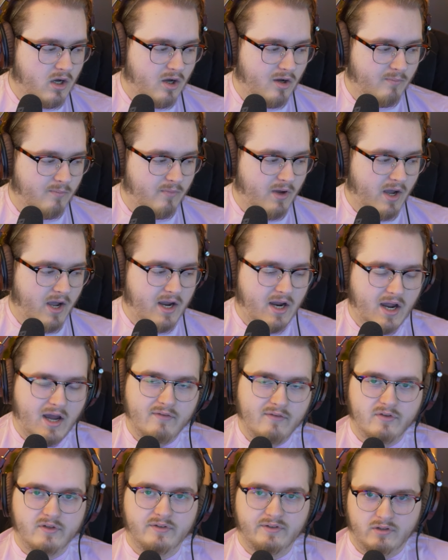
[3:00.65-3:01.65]
Um, I
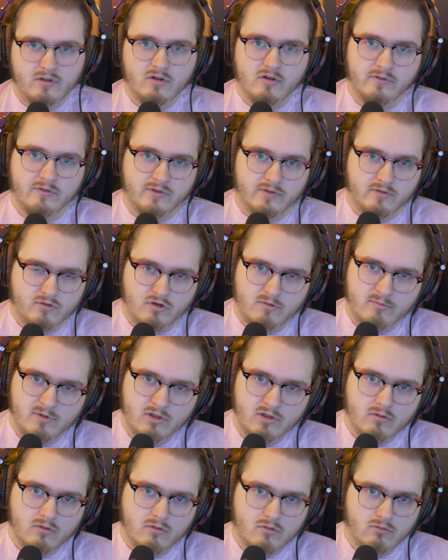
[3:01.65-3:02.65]
have this here in the
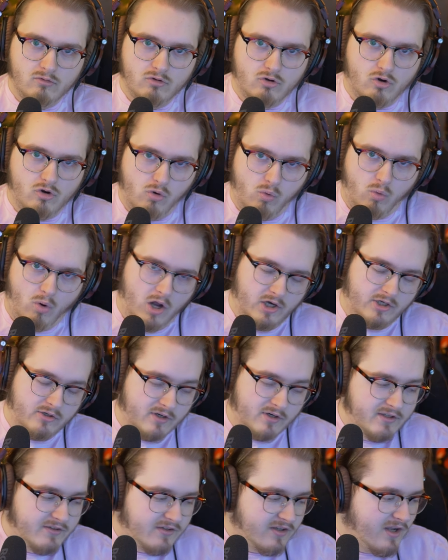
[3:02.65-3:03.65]
streaming
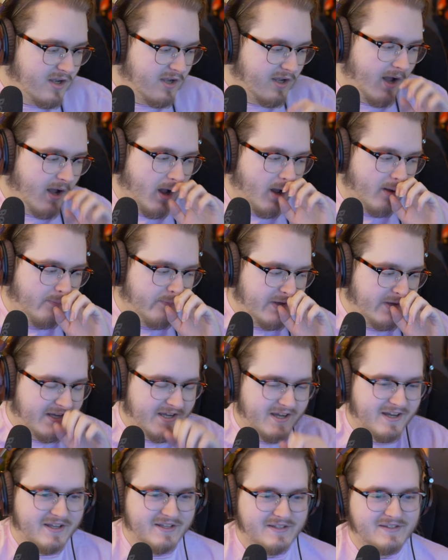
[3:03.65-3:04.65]
quadrant uh,
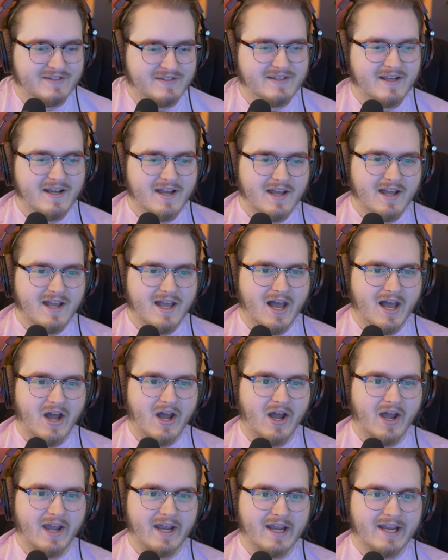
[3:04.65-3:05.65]
because
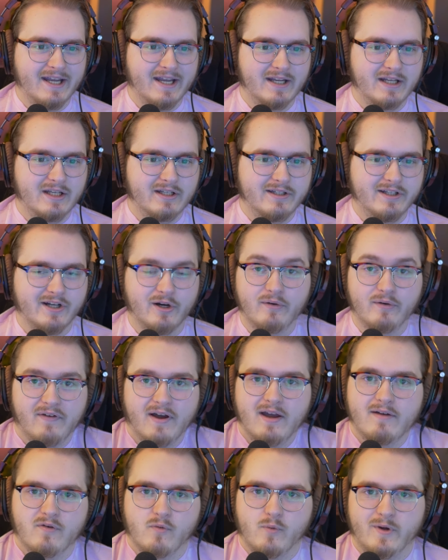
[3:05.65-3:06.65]
I, you know, if I
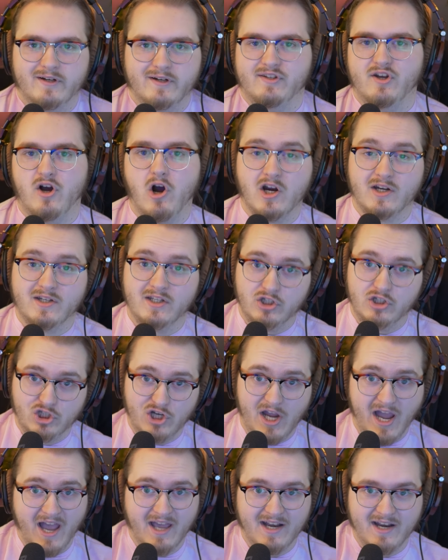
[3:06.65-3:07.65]
ever want to talk to
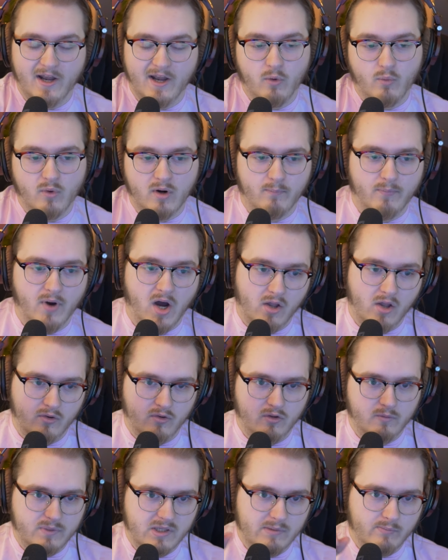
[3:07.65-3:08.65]
chat and I don't want to bother
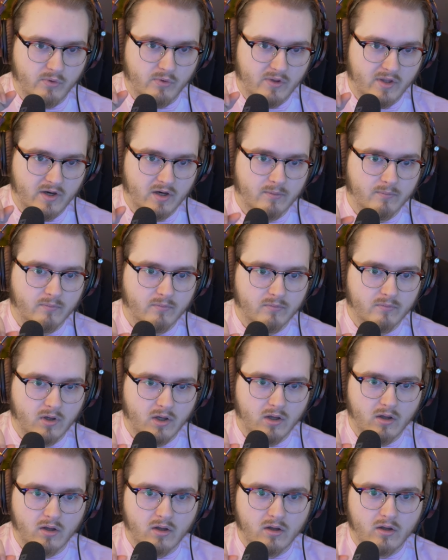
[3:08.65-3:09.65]
the people that I'm
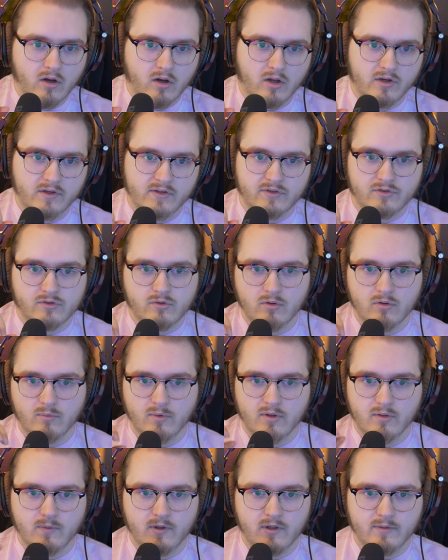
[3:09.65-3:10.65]
uh, on Discord
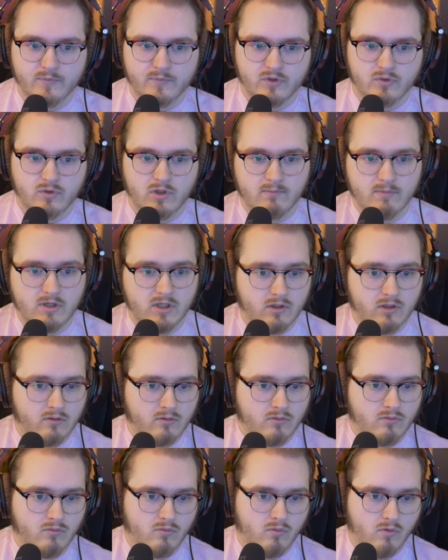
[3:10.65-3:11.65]
with while I'm
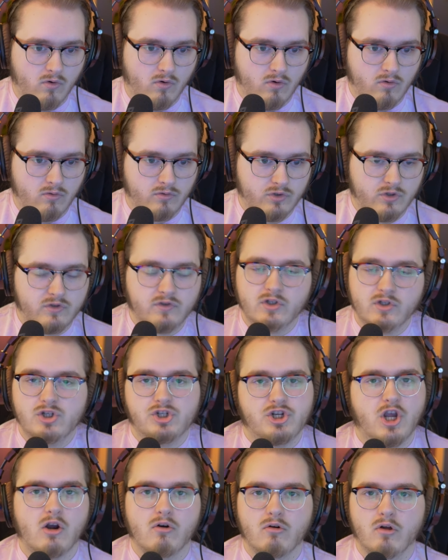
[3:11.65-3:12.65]
streaming, or just in
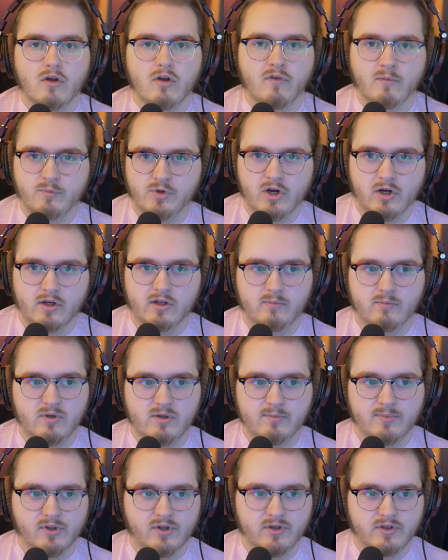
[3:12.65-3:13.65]
general, if I'm talking to
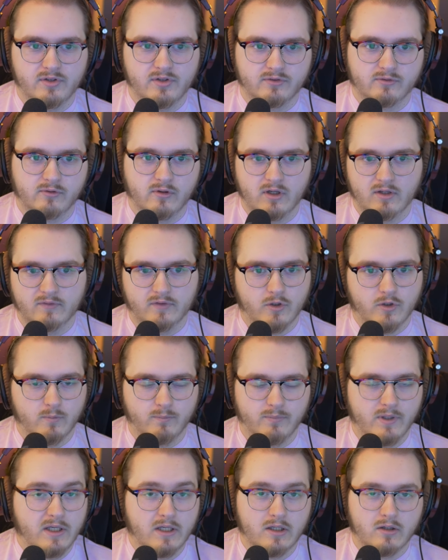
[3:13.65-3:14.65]
people on Discord and I have to go
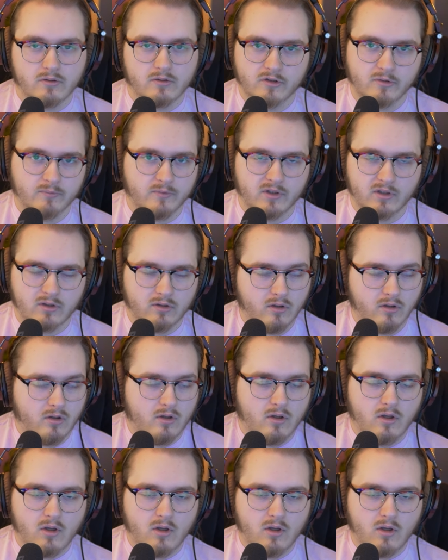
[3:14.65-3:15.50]
pee or something,